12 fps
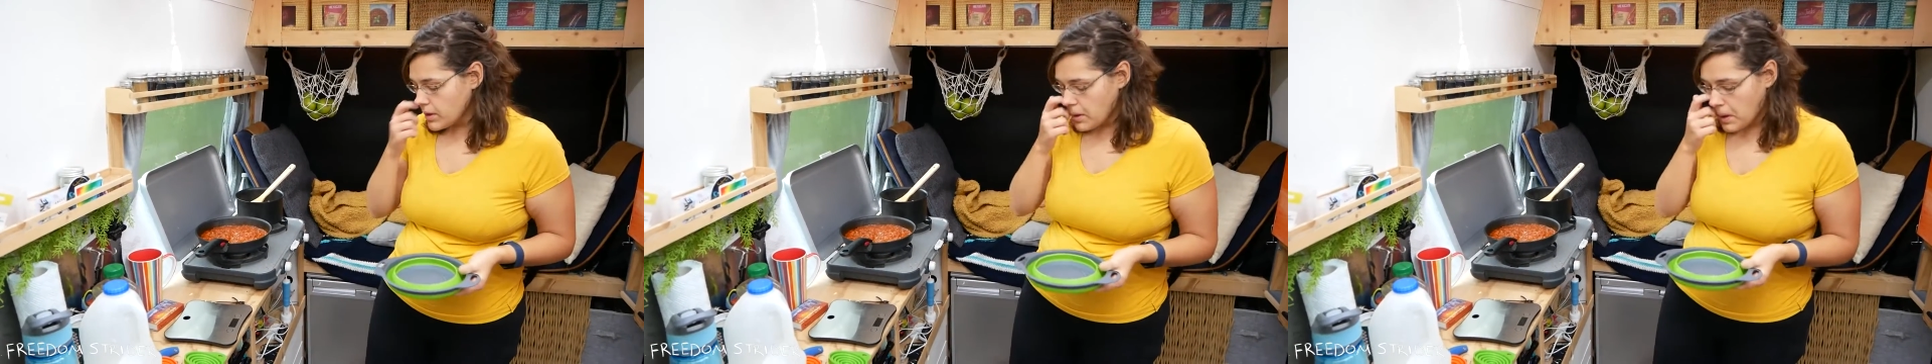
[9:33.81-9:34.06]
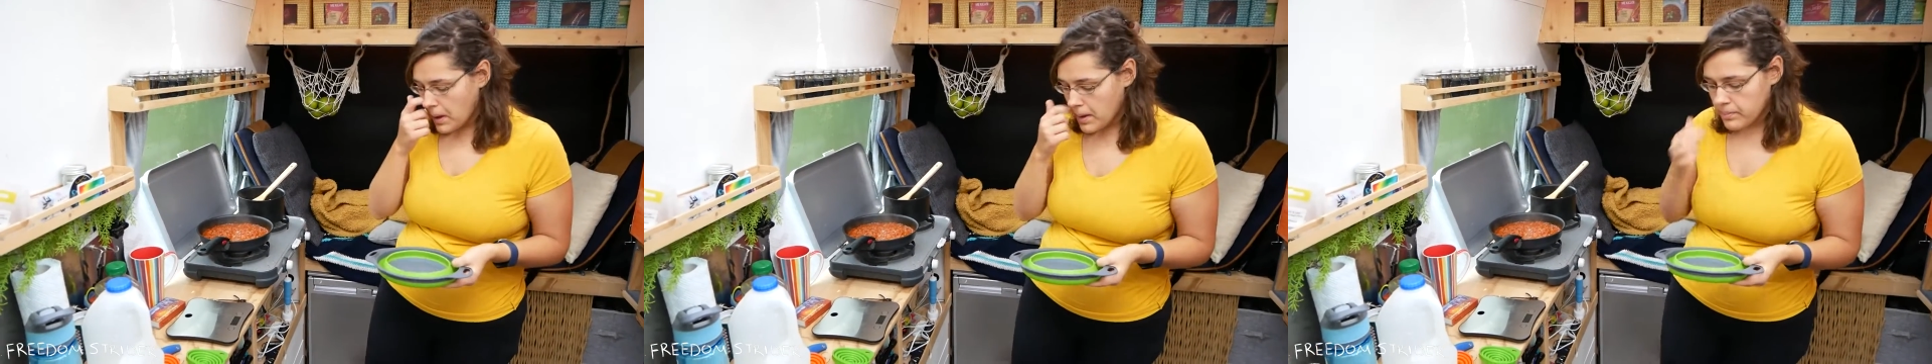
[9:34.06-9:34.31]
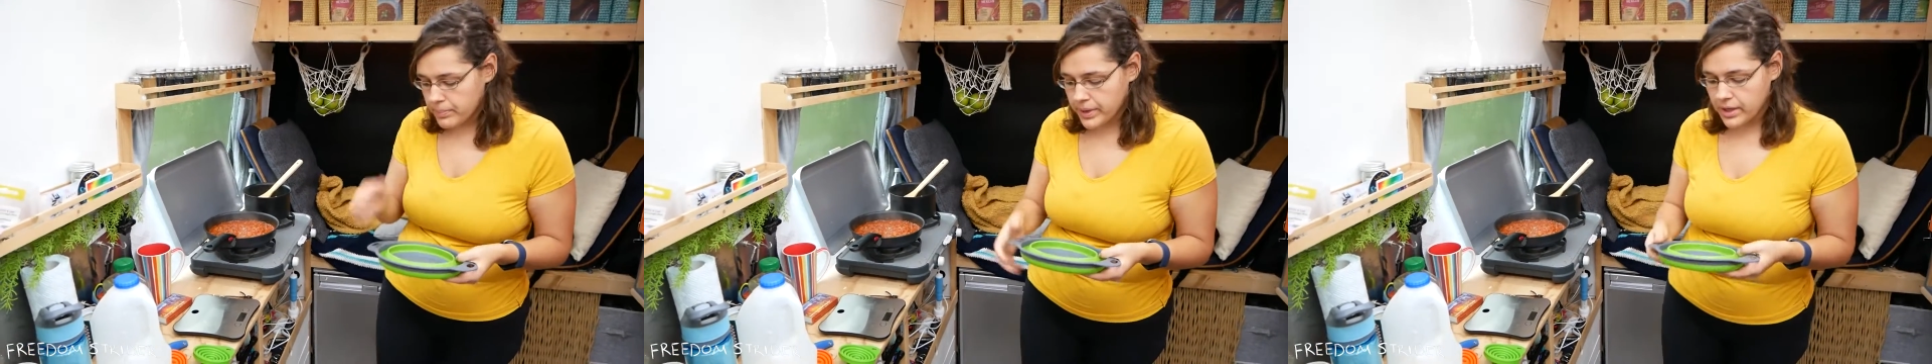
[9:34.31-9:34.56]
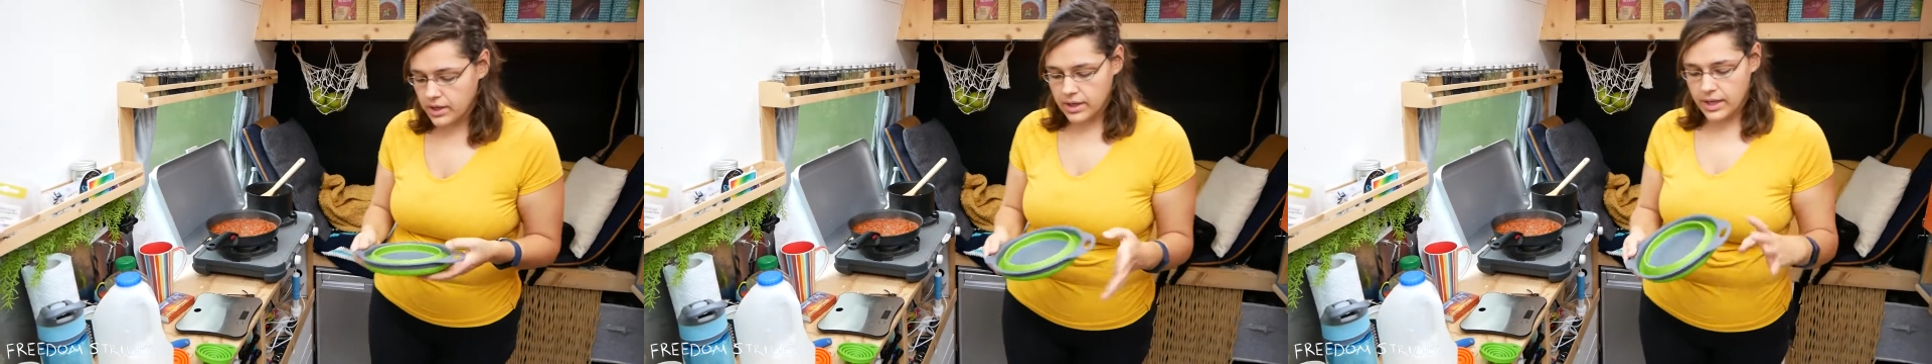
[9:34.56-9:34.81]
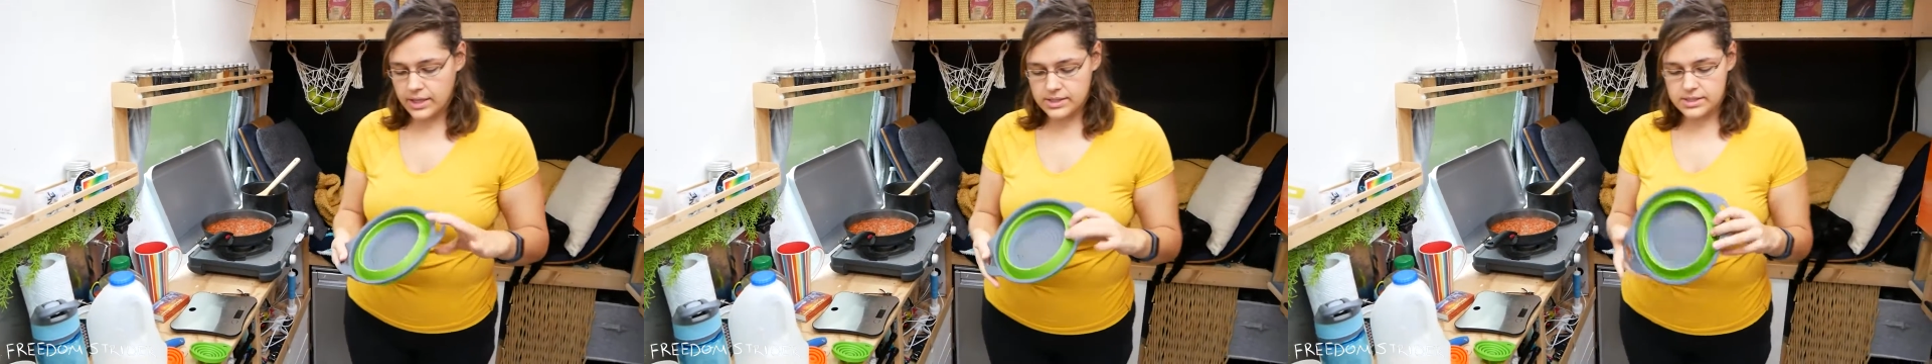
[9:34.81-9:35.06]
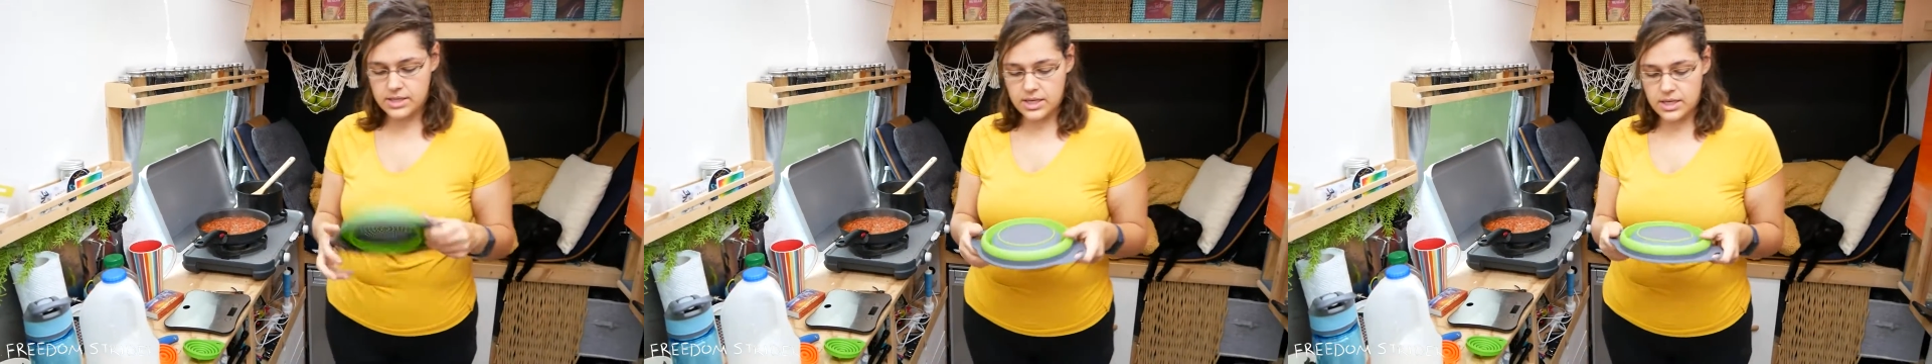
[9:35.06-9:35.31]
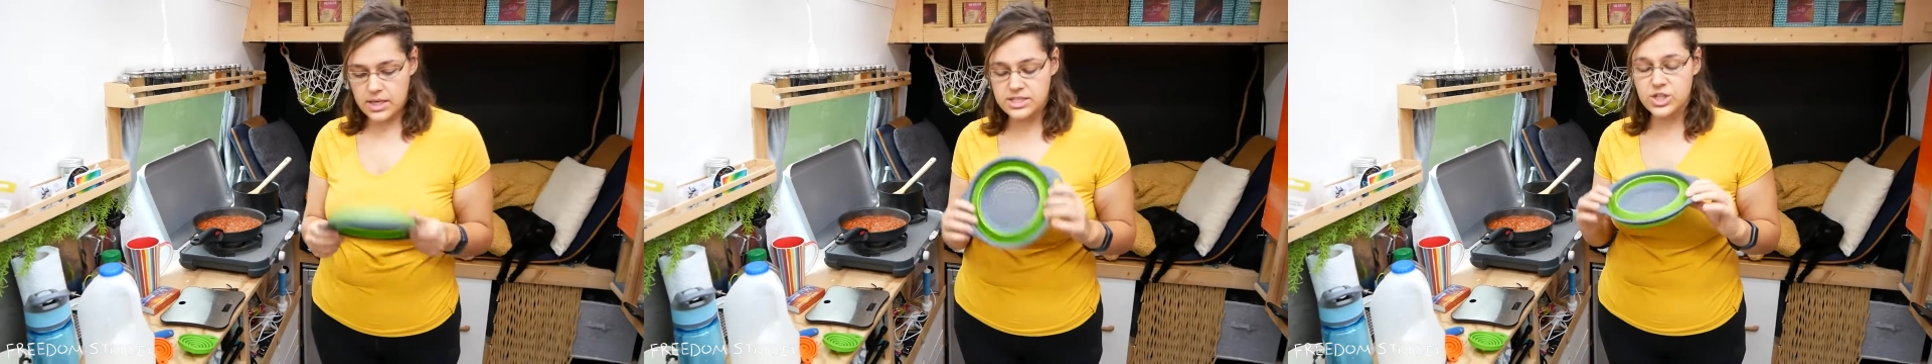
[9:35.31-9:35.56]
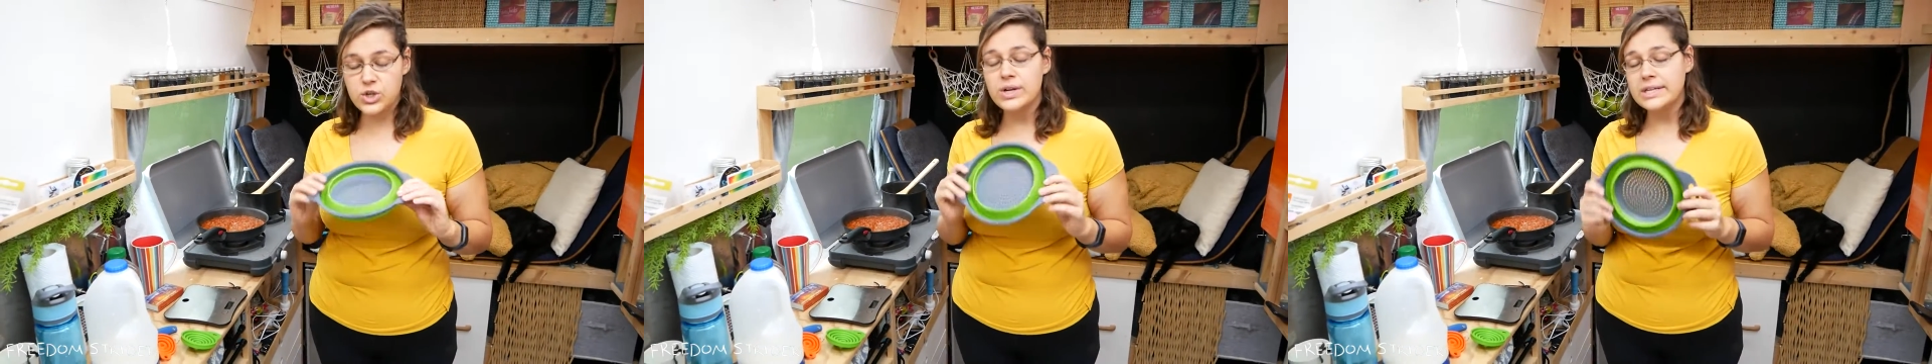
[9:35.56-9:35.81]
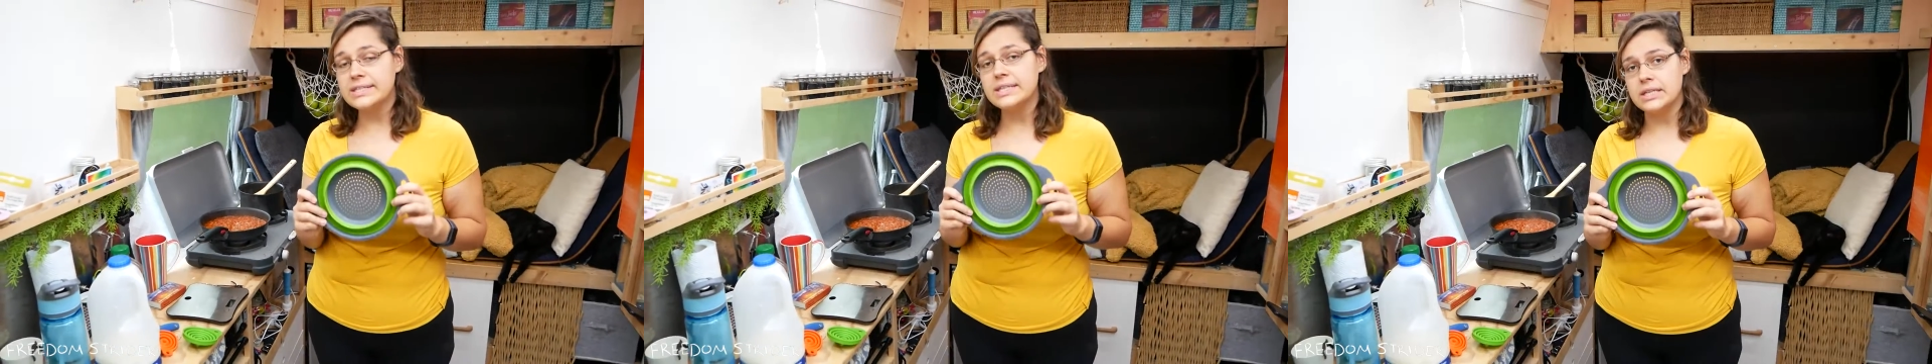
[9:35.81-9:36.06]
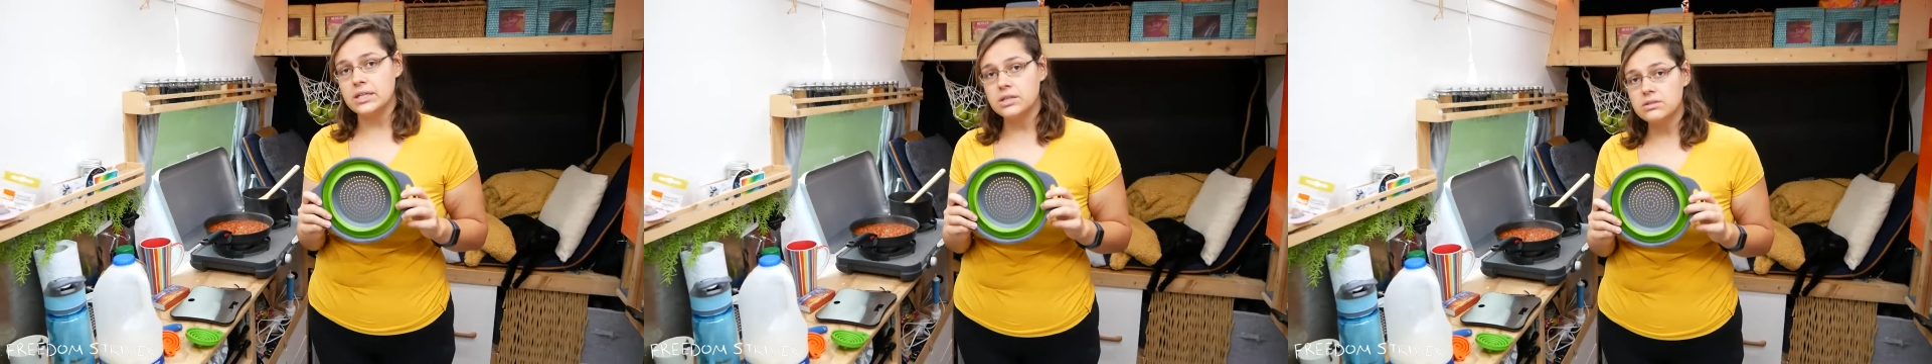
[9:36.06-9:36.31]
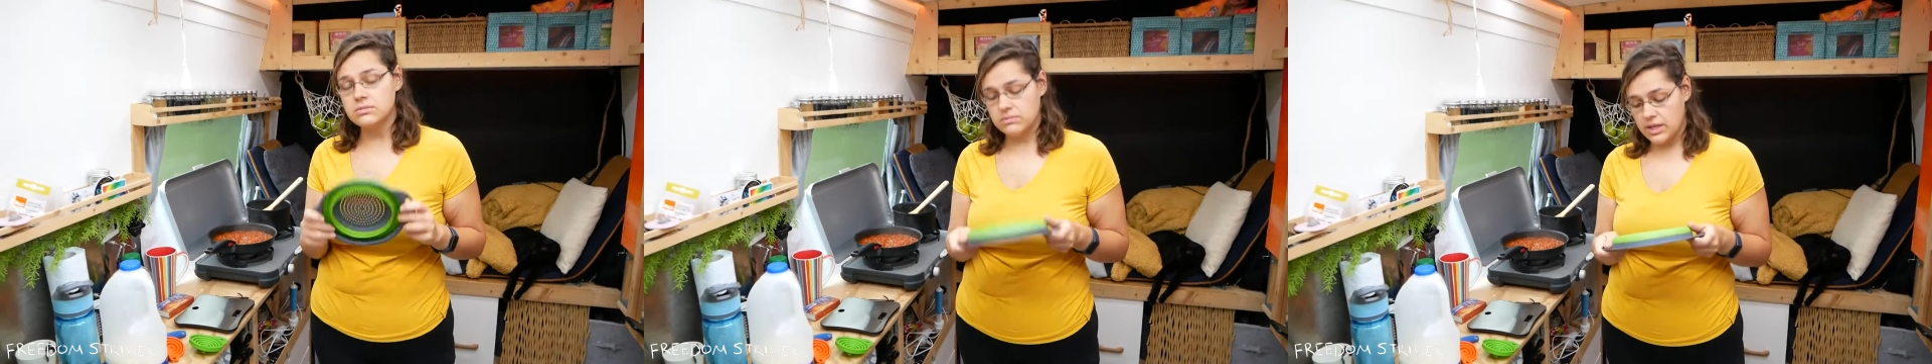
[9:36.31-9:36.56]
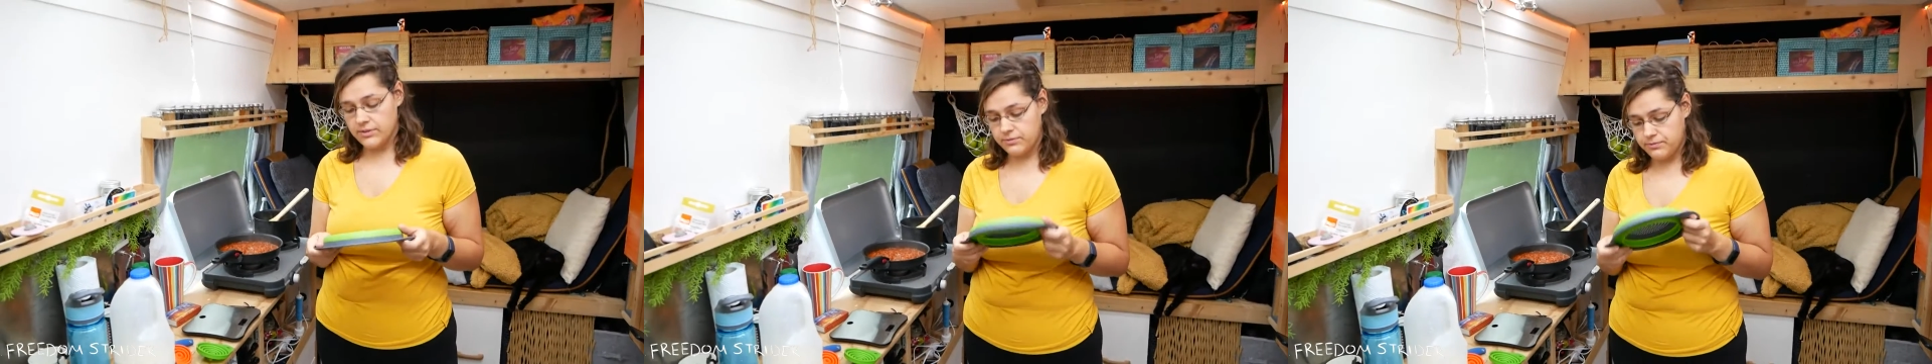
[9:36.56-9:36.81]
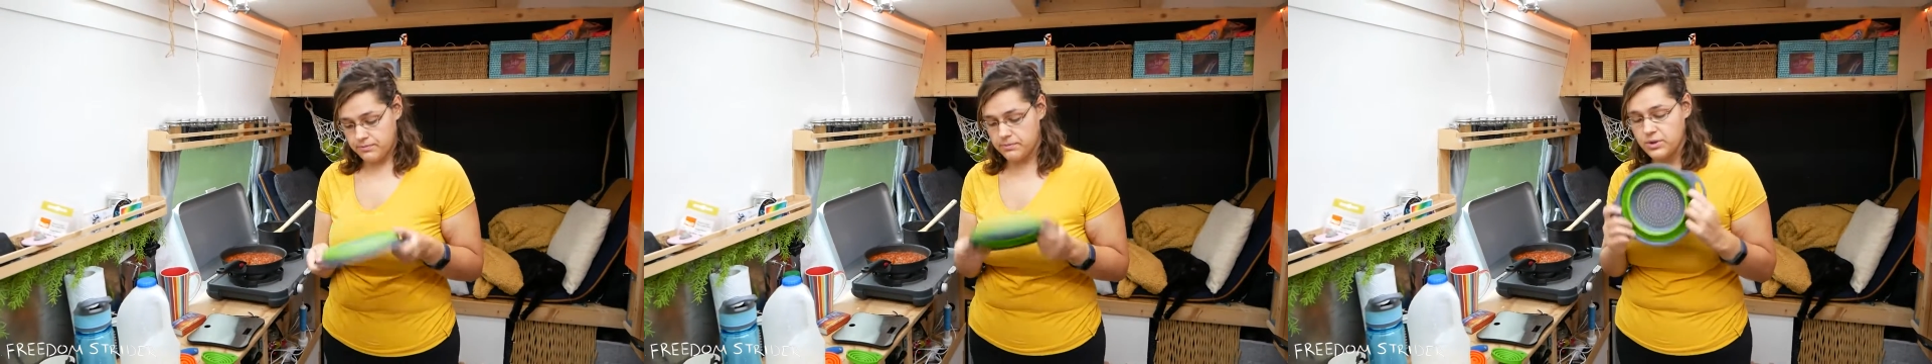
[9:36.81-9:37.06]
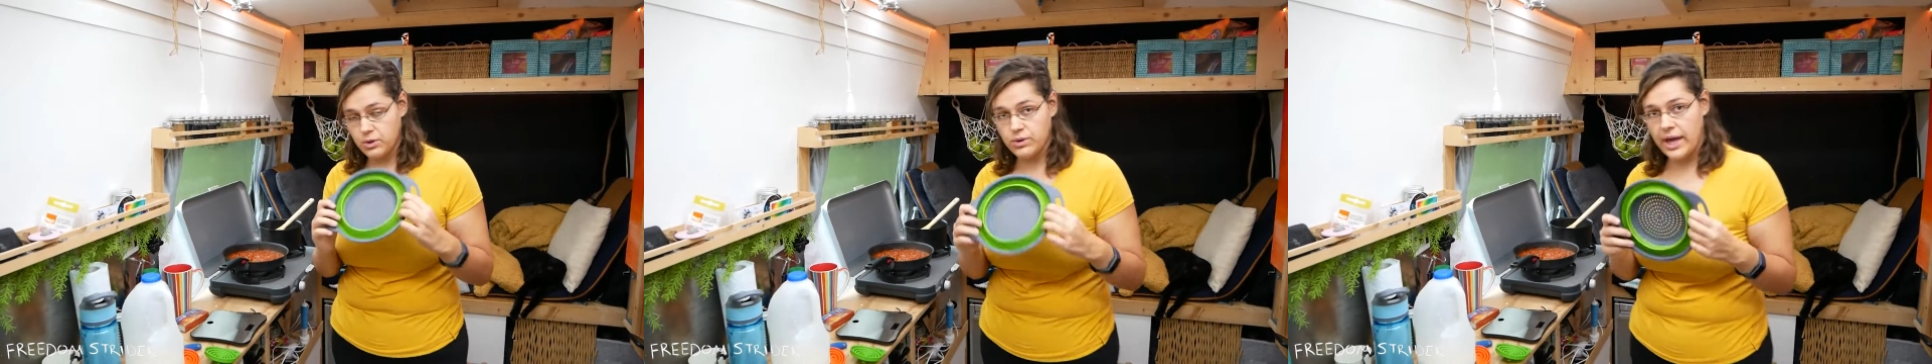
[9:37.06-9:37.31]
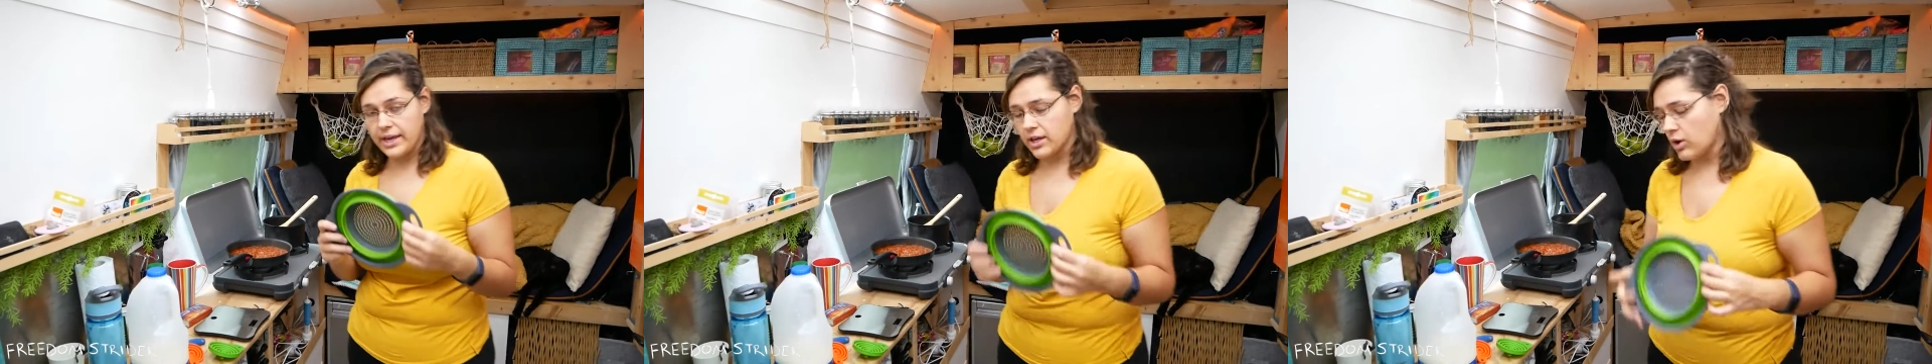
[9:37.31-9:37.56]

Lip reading: But it's a good idea if you like a